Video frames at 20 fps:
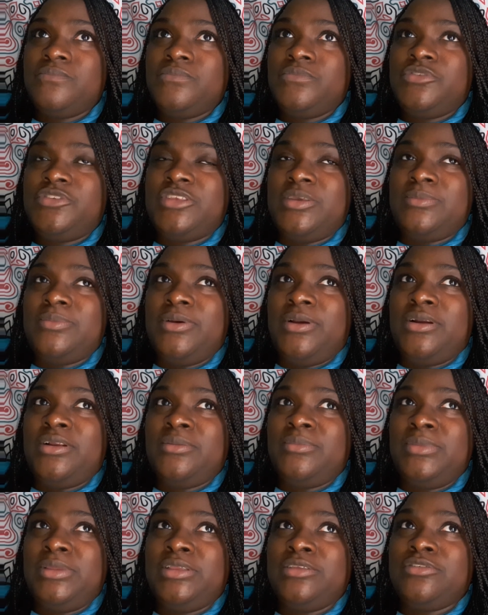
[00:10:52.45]
some part
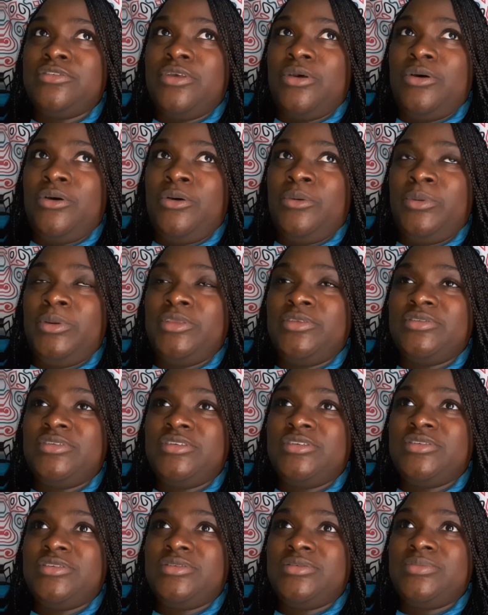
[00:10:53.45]
of me is always
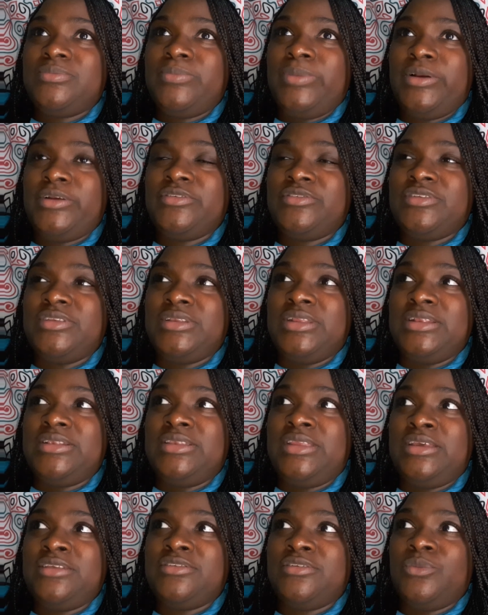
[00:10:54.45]
this person that
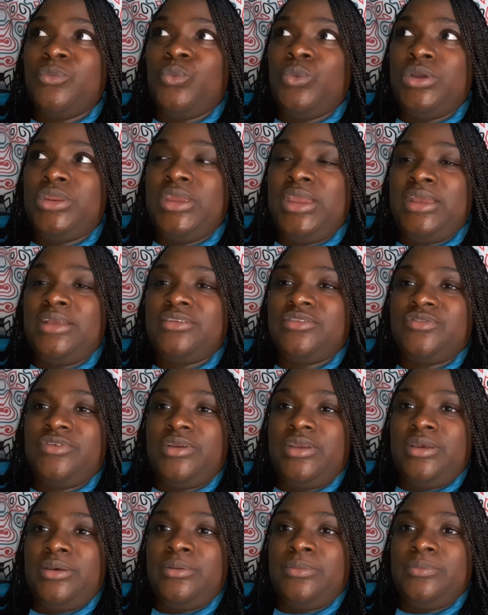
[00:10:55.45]
doesn't want to ask for
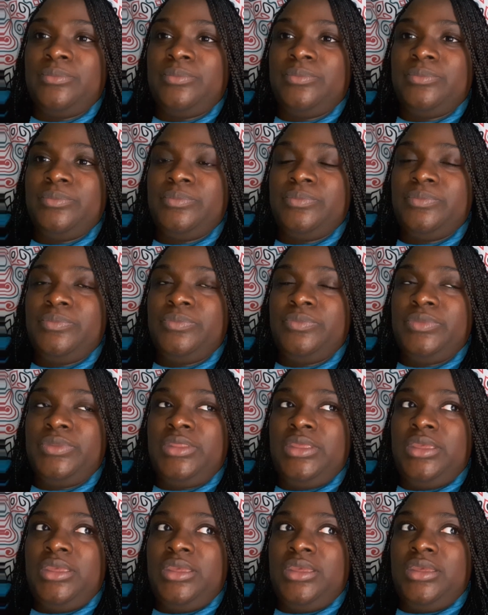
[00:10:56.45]
help.
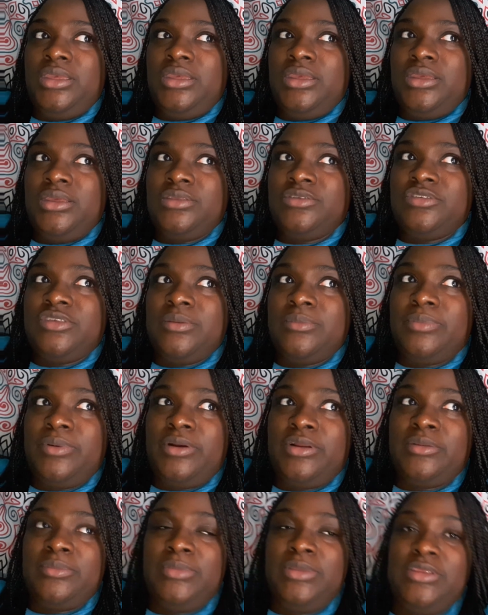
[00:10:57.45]
Some
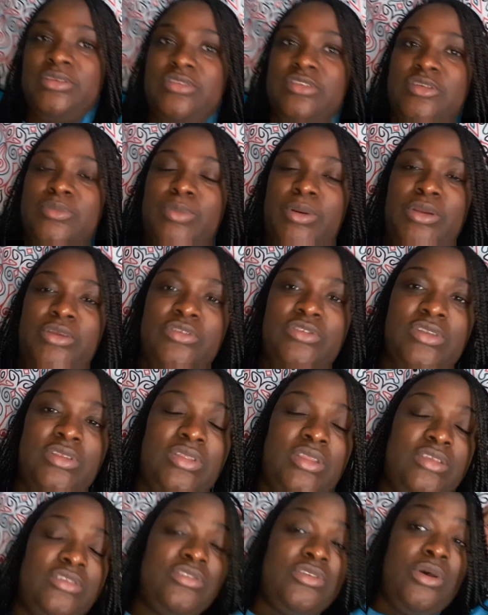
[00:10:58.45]
part of me is this person
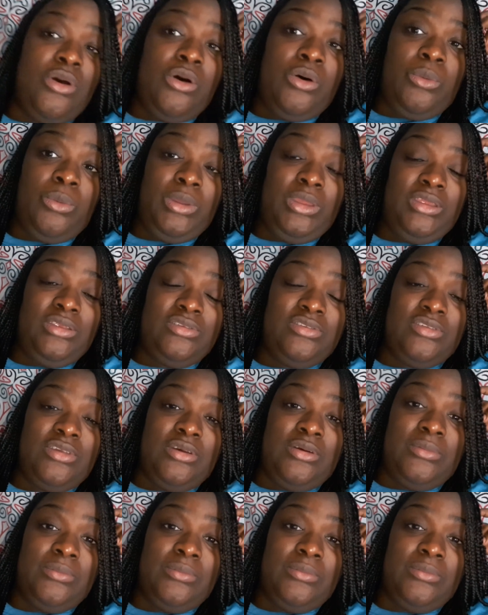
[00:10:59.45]
that's always